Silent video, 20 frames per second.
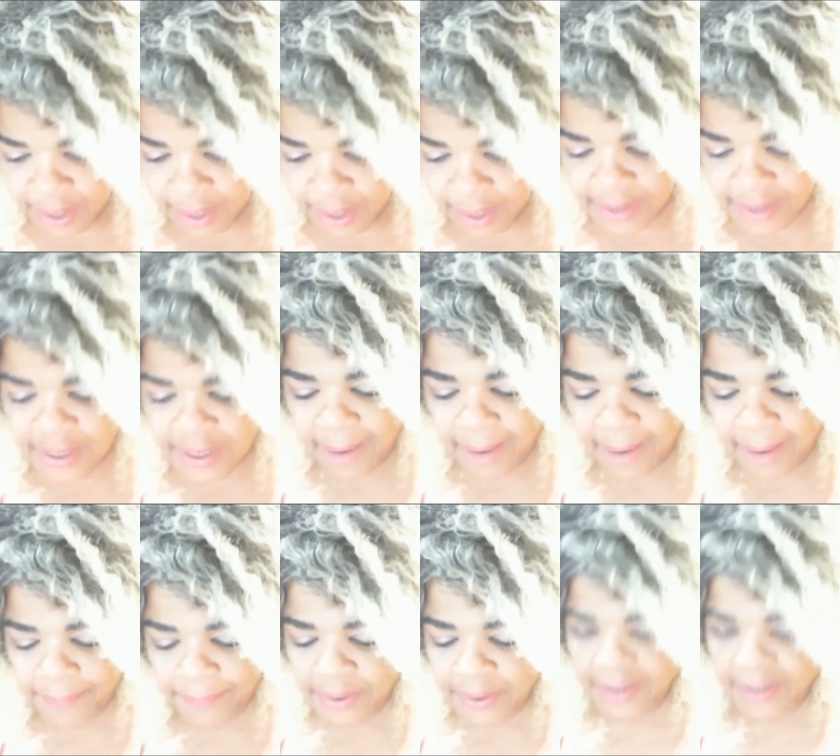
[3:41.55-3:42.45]
is
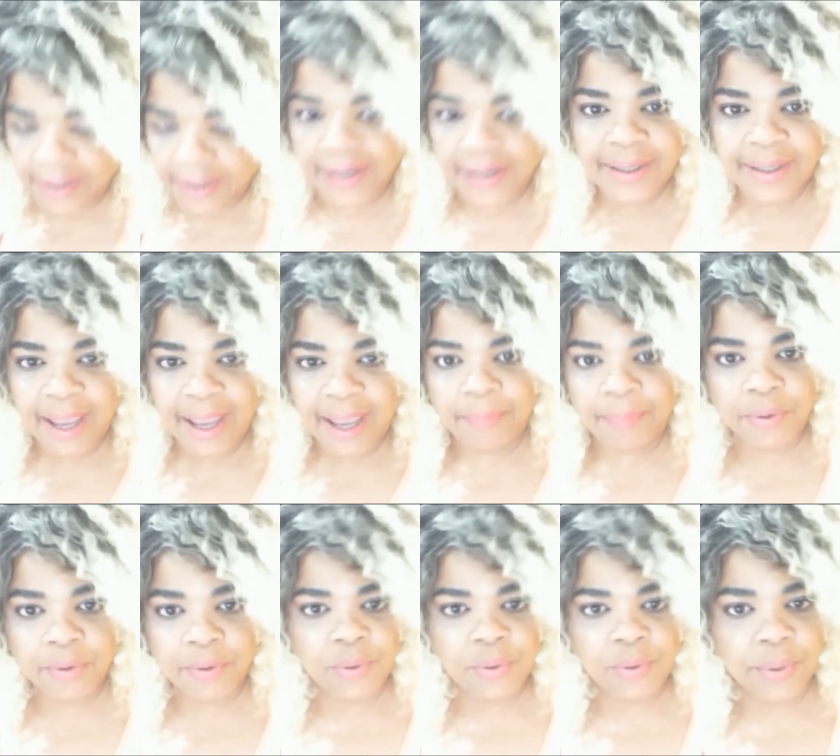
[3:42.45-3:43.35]
happening in
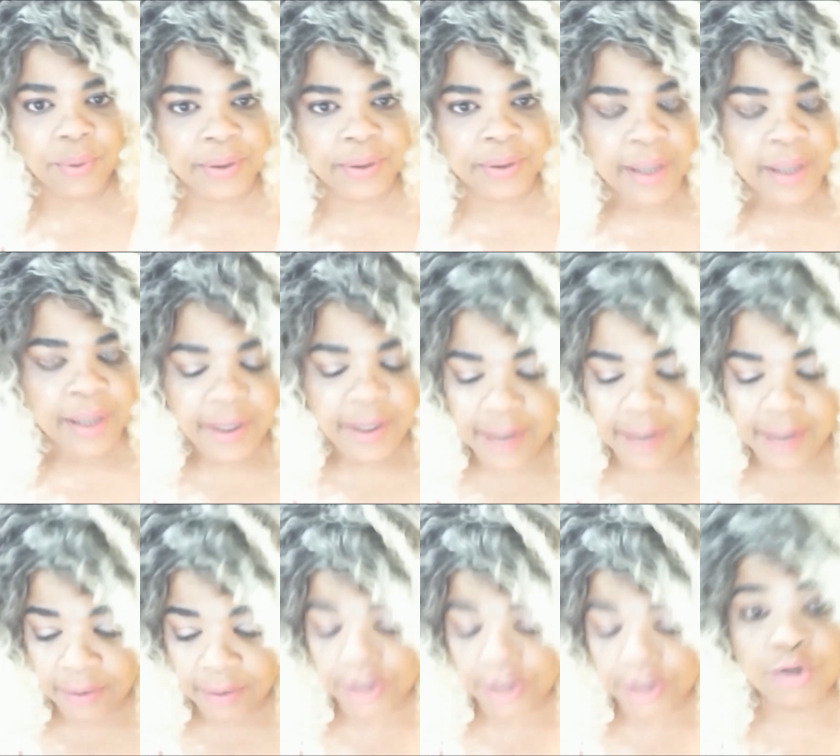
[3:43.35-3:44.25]
Capricorn
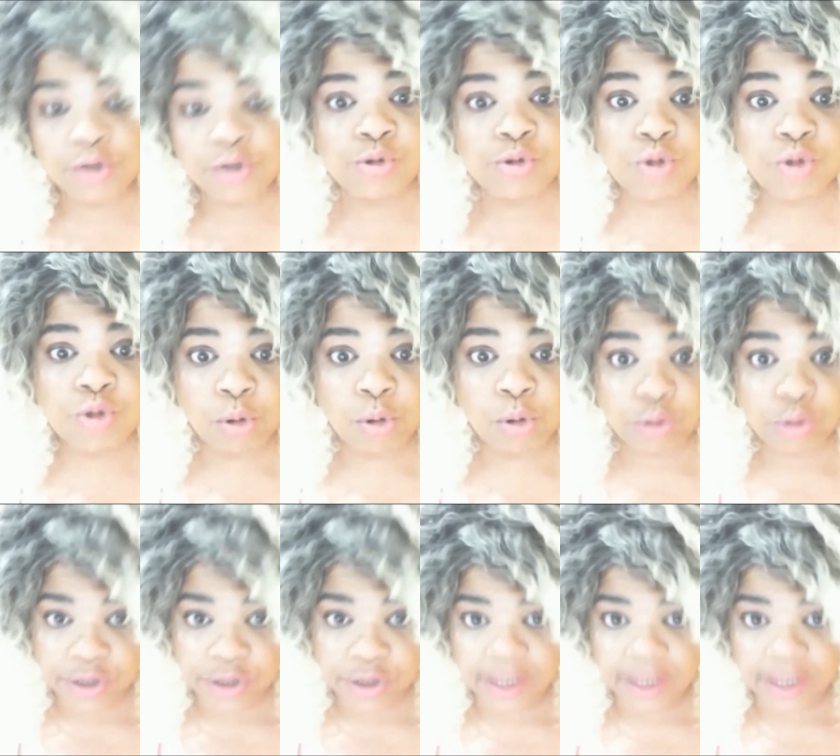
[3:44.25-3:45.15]
down in your solar
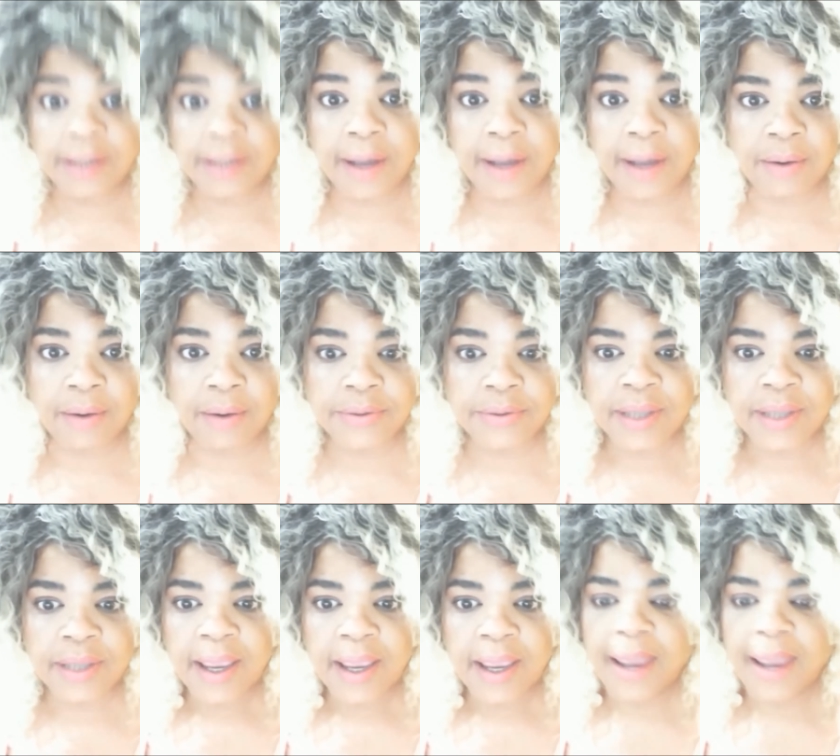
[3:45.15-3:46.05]
second house.
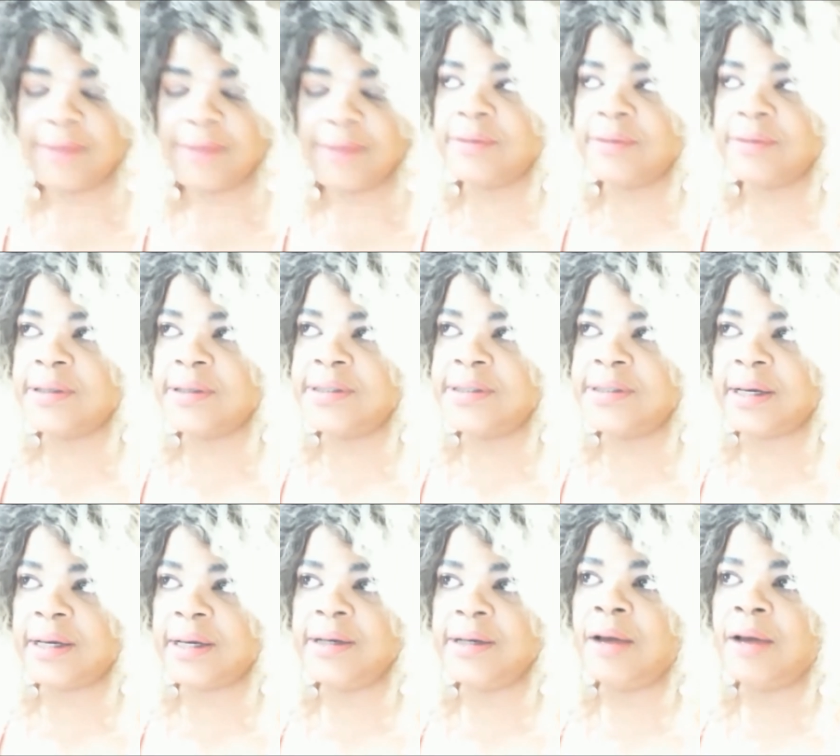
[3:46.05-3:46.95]
And the
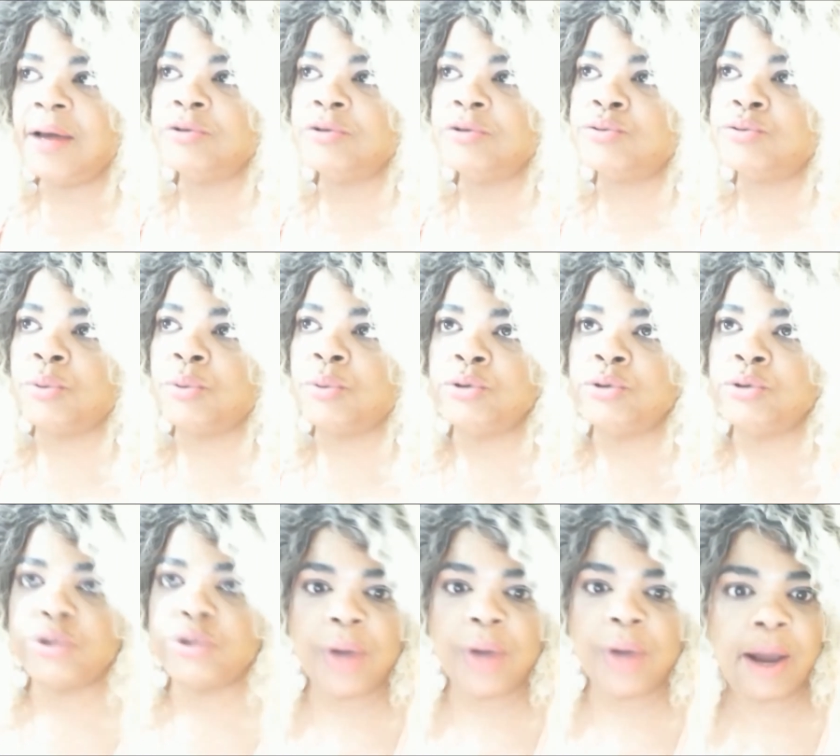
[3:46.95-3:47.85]
second house rules
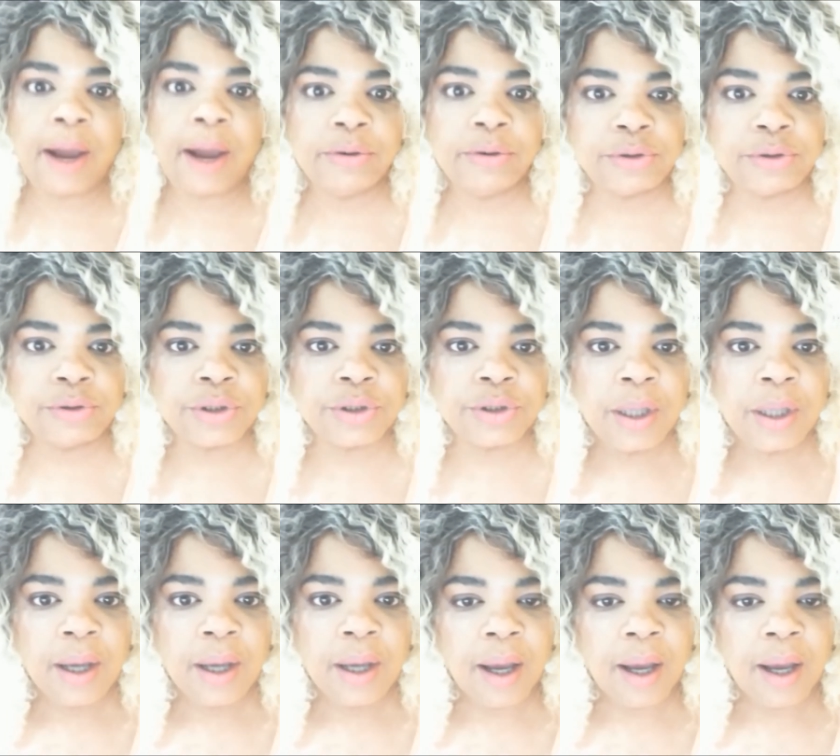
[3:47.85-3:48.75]
your house
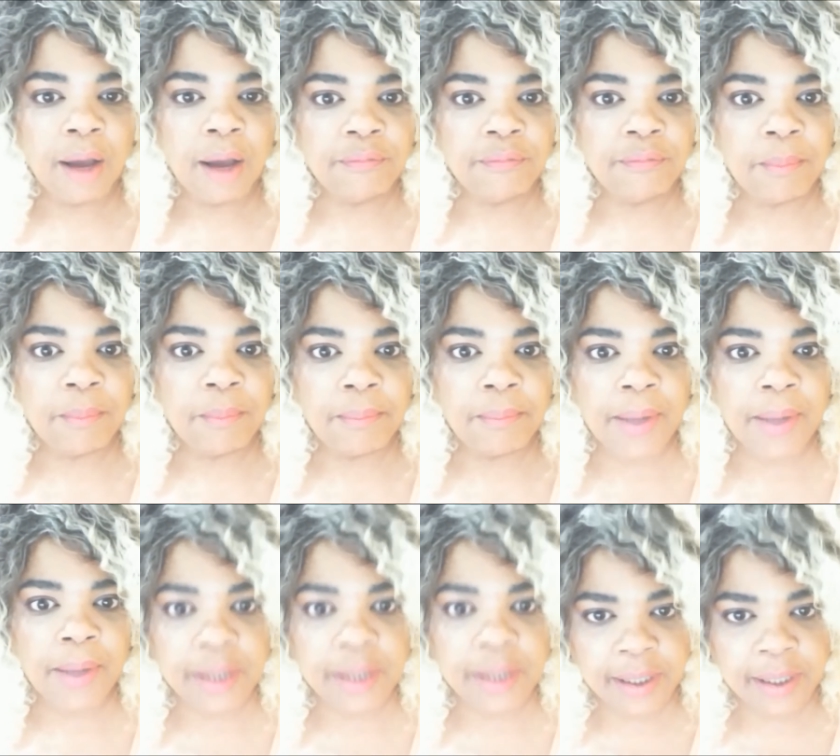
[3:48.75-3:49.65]
of
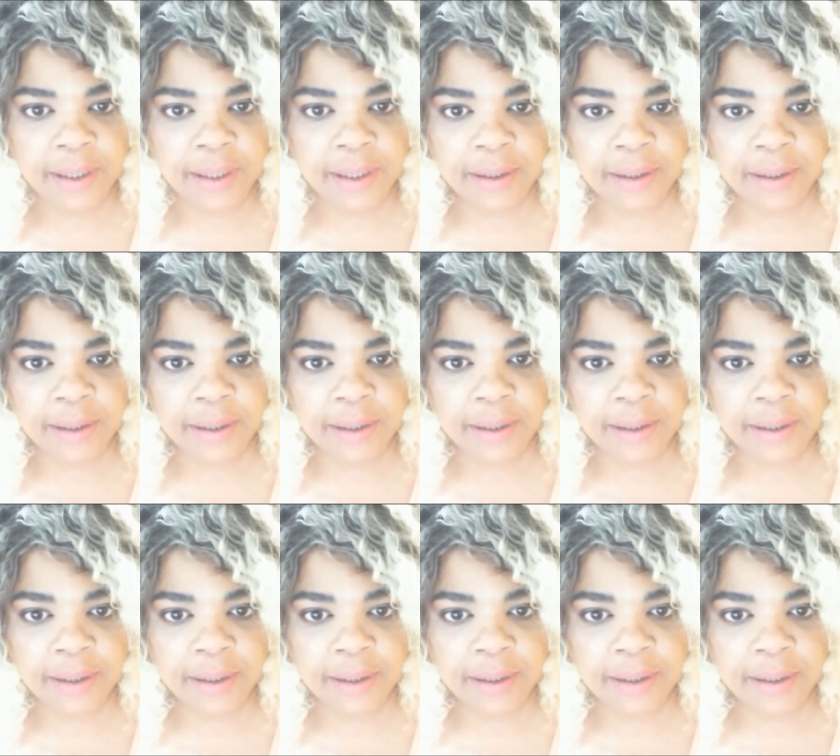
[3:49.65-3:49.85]
money.